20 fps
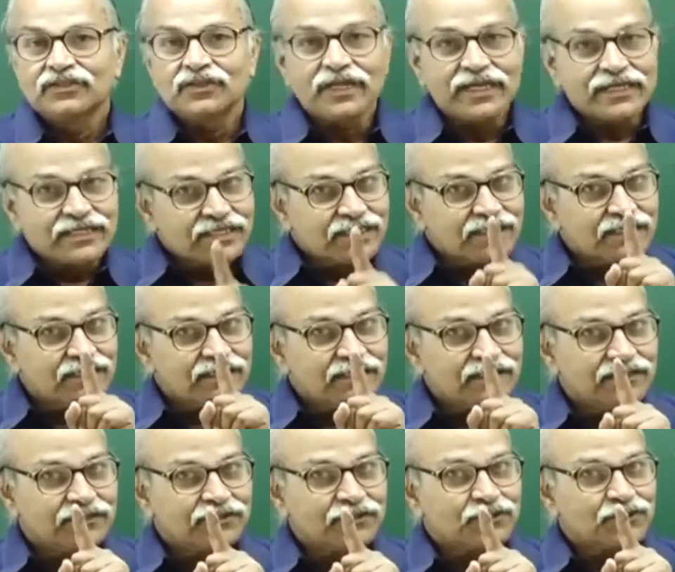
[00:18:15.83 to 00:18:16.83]
So, let
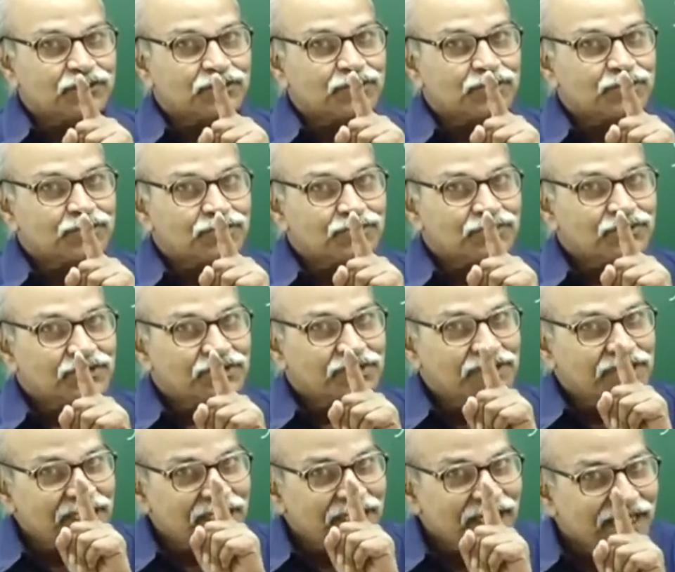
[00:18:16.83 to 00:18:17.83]
us
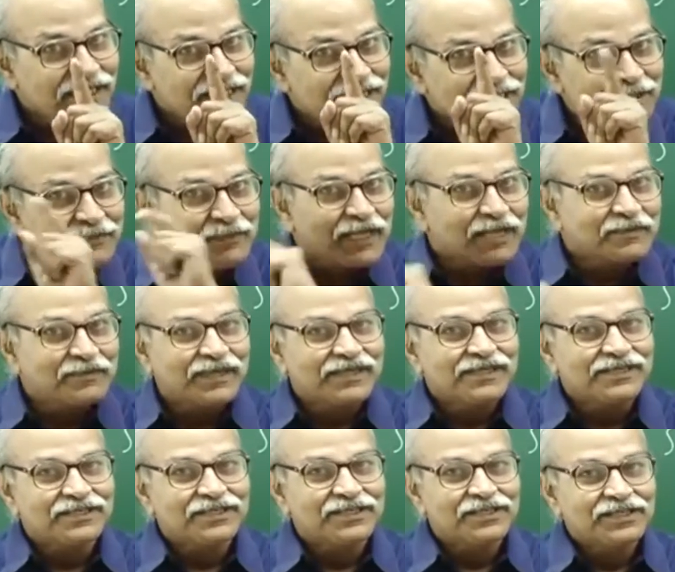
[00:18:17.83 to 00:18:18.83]
see an
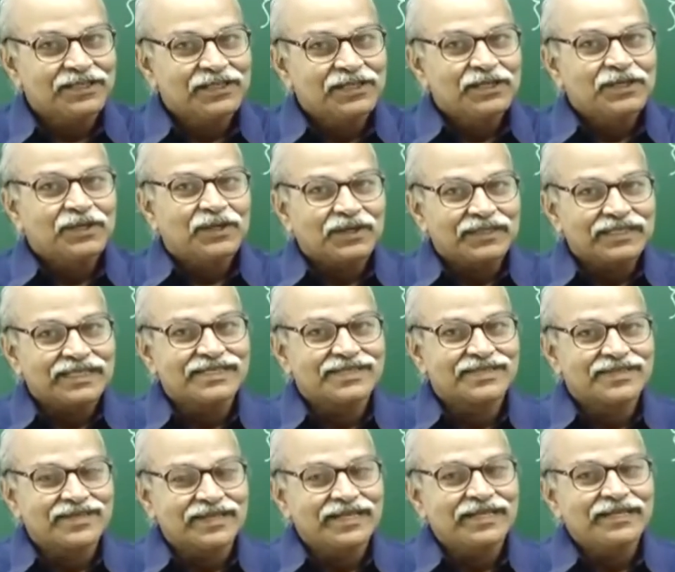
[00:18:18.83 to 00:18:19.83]
experiment on a
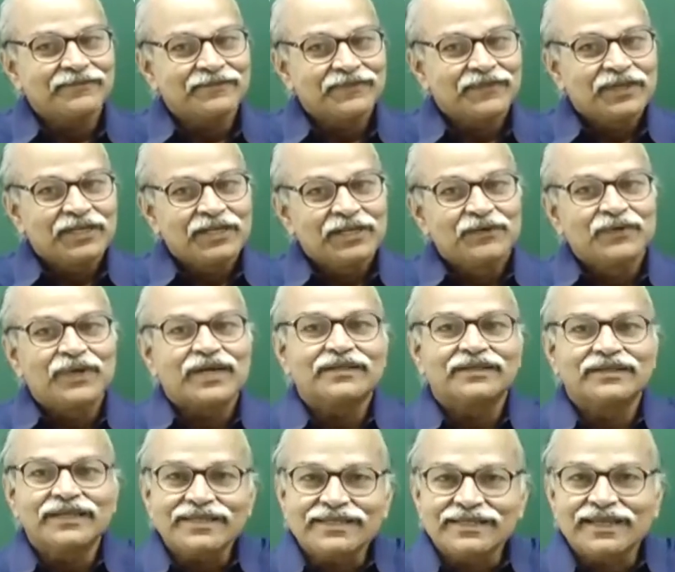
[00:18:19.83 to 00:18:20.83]
string
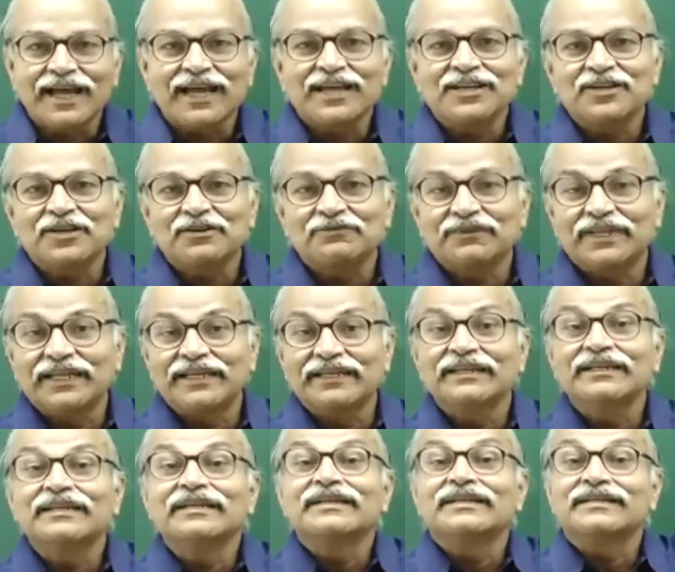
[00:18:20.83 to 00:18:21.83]
where this kind of
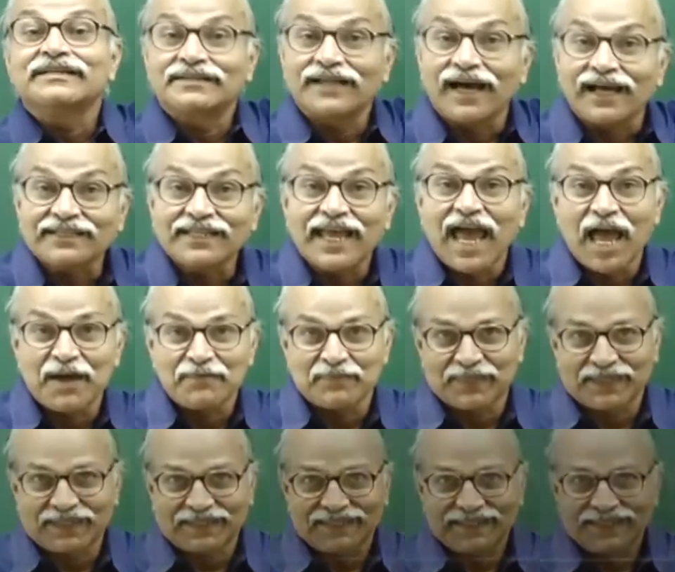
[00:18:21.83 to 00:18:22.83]
thing does
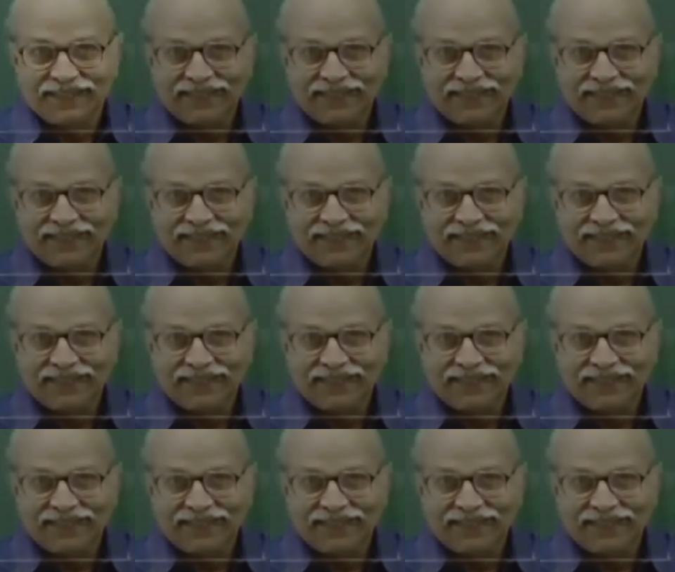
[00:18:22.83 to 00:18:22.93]
happen.